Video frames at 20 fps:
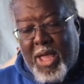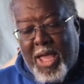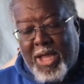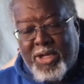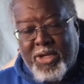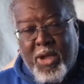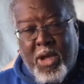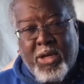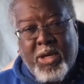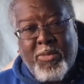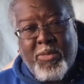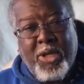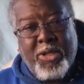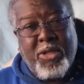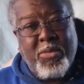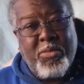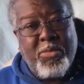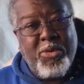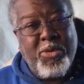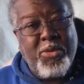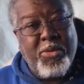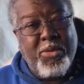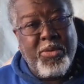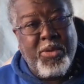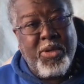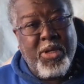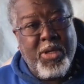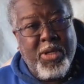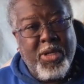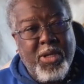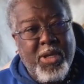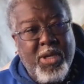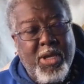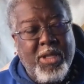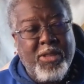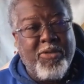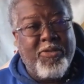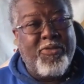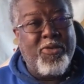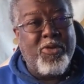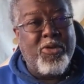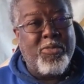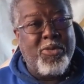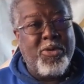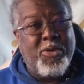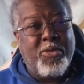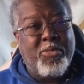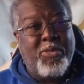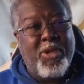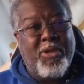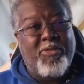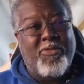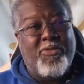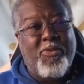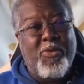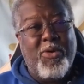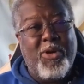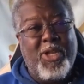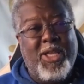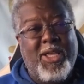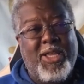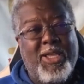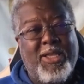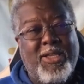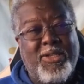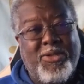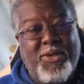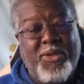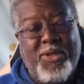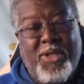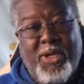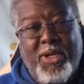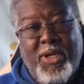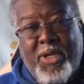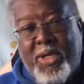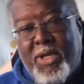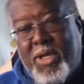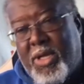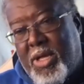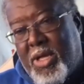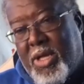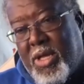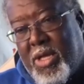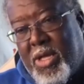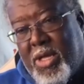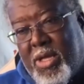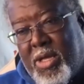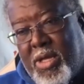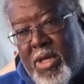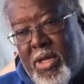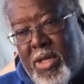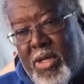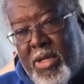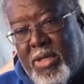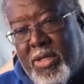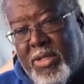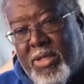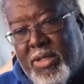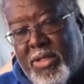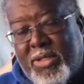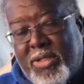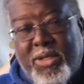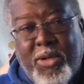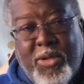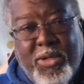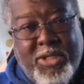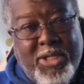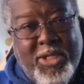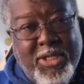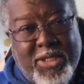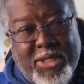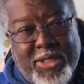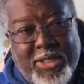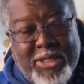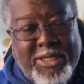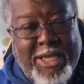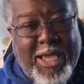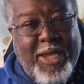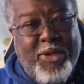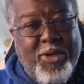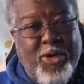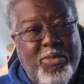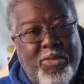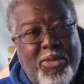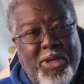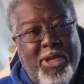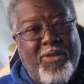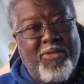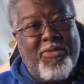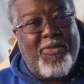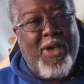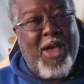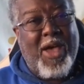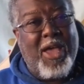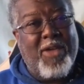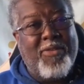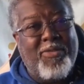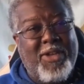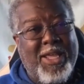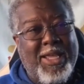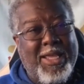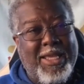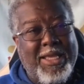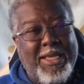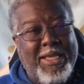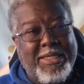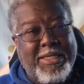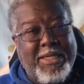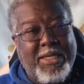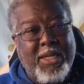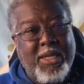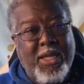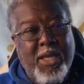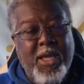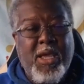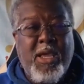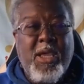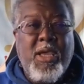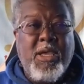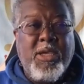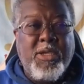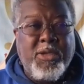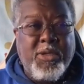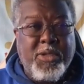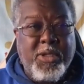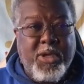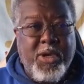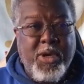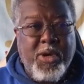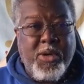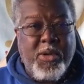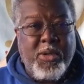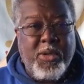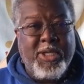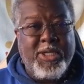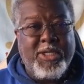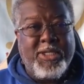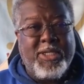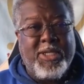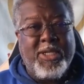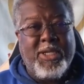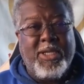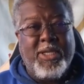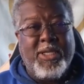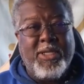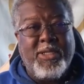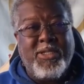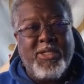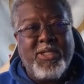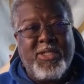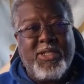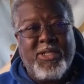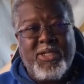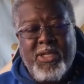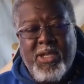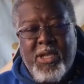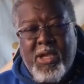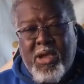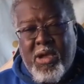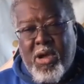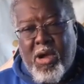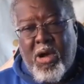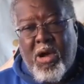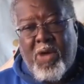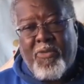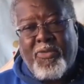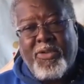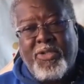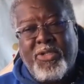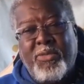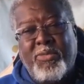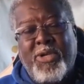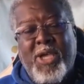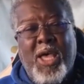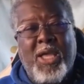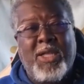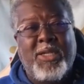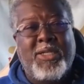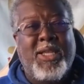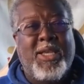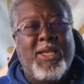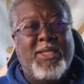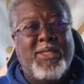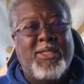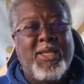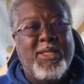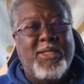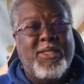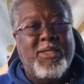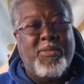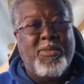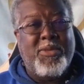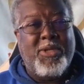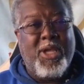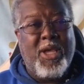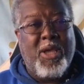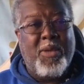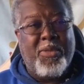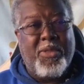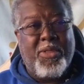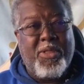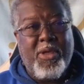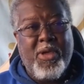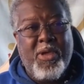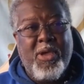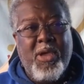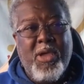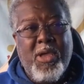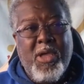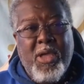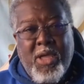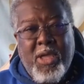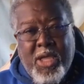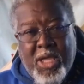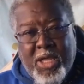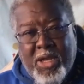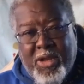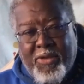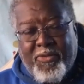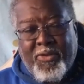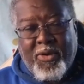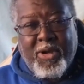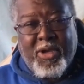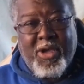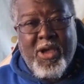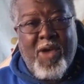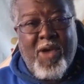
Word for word: I talk about the moon and the full moon being four days or the solstice cycle being five days. And so the goal is to just offer some context and some depth in a very